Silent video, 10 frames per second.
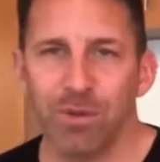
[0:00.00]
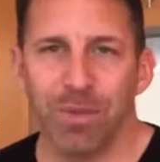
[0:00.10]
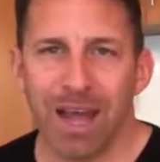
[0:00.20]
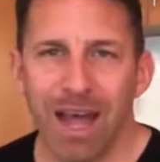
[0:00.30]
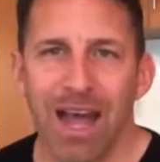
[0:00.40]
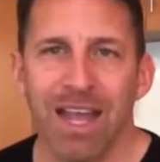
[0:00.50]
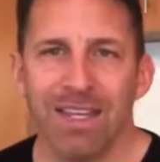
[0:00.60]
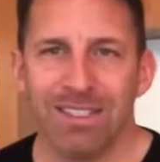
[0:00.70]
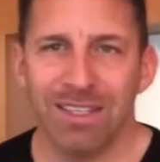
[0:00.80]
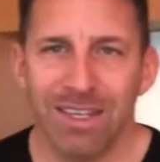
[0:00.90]
from the high
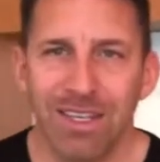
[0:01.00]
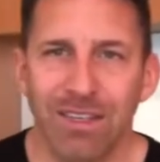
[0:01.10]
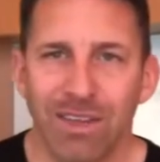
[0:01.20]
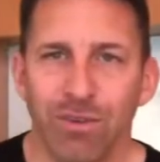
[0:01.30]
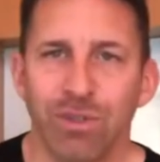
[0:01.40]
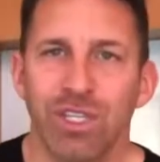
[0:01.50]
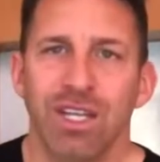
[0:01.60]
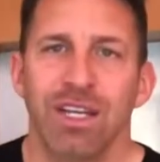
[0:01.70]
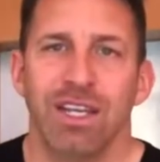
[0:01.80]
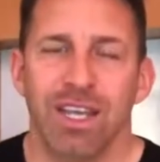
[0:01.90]
acidity levels
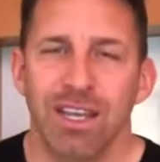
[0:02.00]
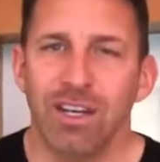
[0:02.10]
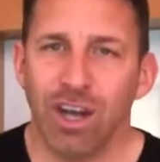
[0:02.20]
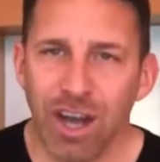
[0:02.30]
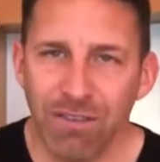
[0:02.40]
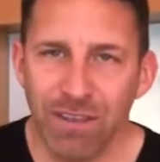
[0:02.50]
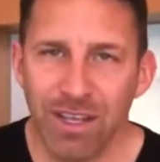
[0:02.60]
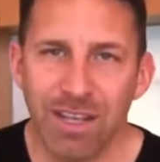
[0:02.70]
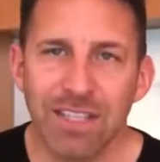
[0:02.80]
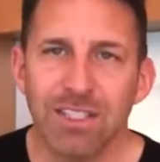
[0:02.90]
in coffee,
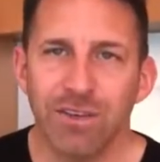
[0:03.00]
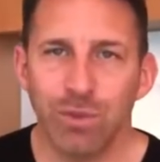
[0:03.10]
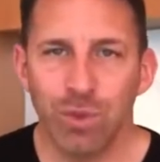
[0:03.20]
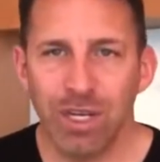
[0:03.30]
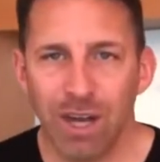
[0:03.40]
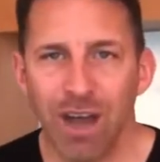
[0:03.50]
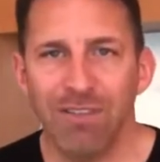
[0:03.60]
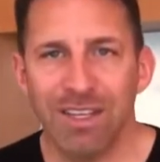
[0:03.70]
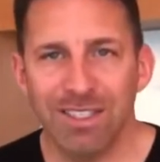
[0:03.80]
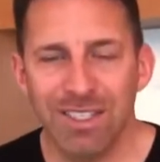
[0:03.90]
and that's the difference between
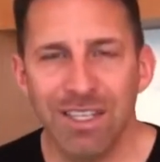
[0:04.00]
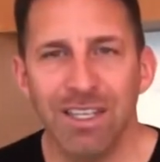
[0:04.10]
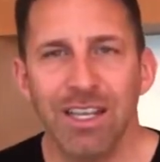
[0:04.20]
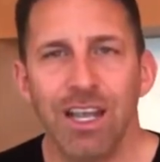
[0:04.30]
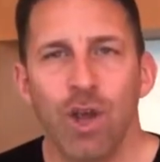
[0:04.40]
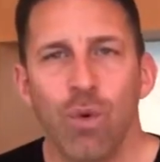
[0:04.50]
coffee and tea.